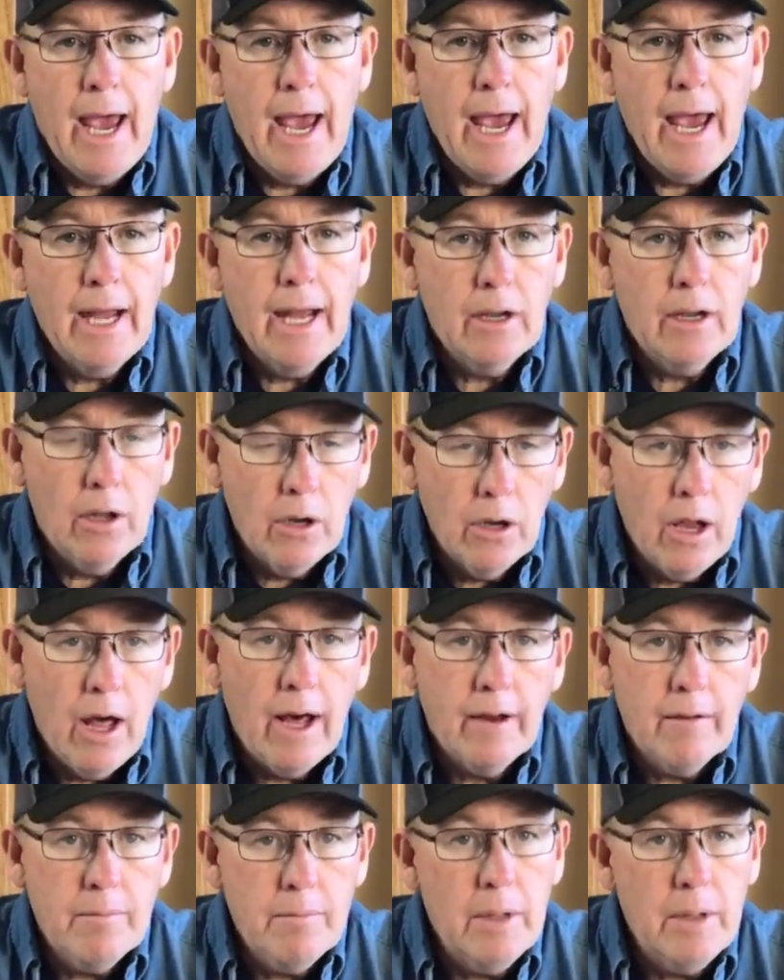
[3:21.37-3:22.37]
and a
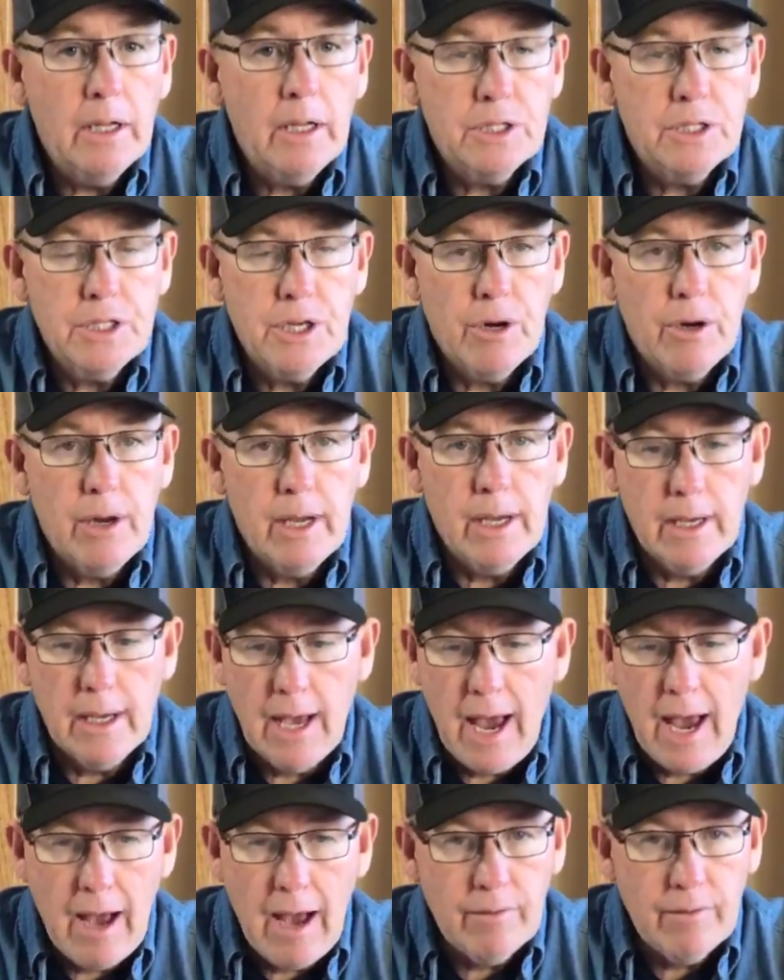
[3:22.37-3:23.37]
lot of military
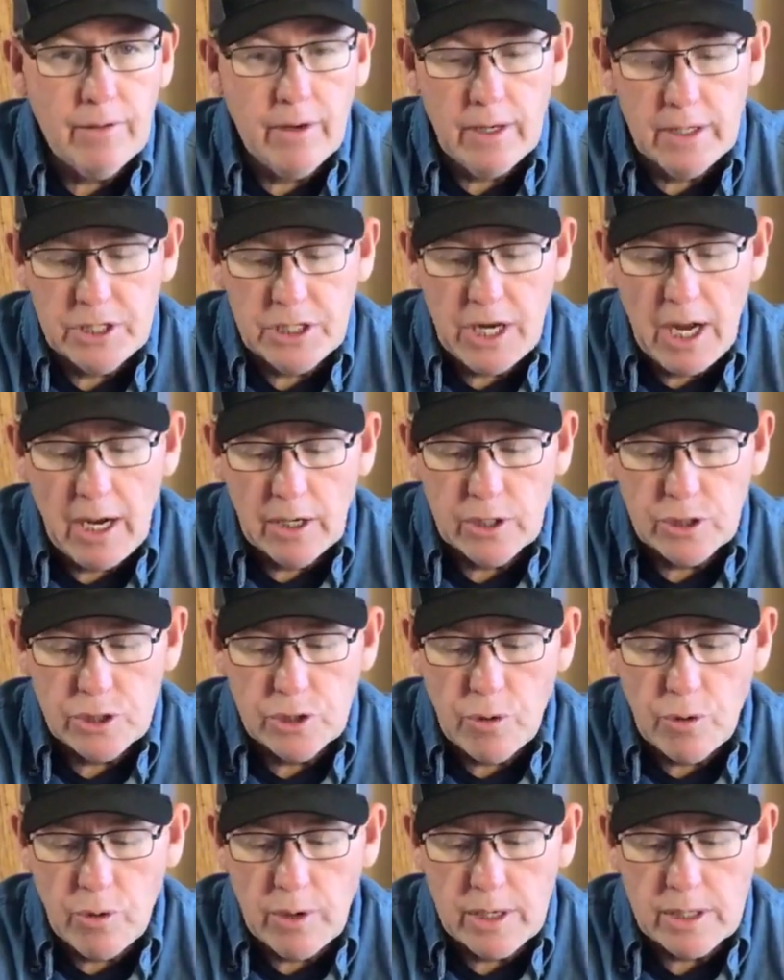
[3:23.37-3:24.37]
have uh, challenge
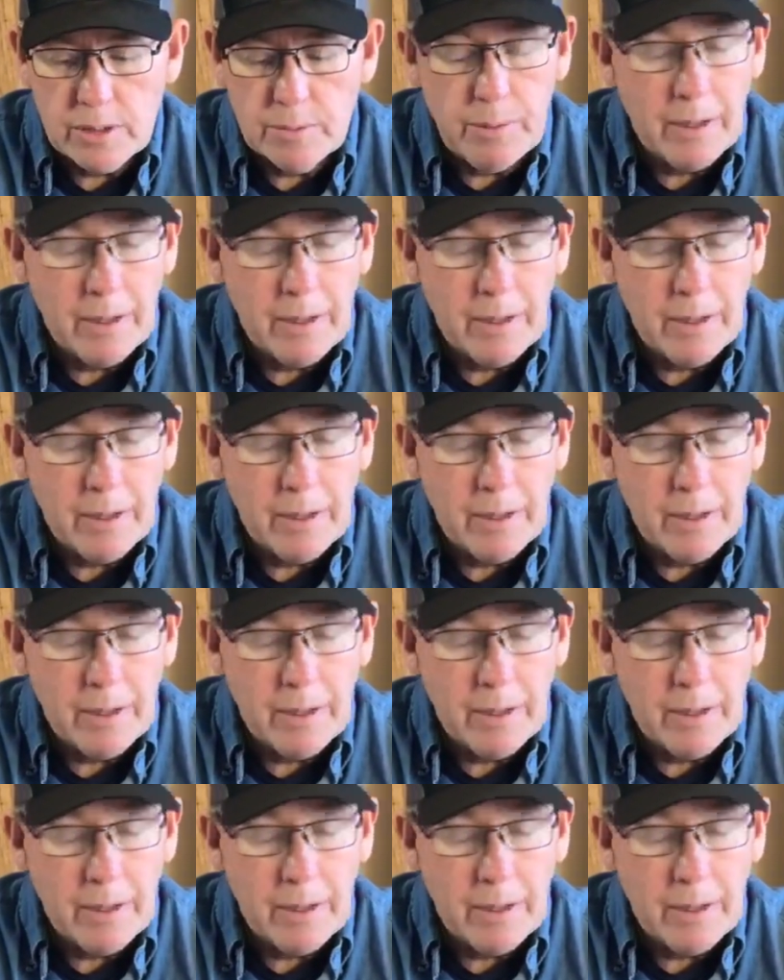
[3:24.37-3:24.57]
coins.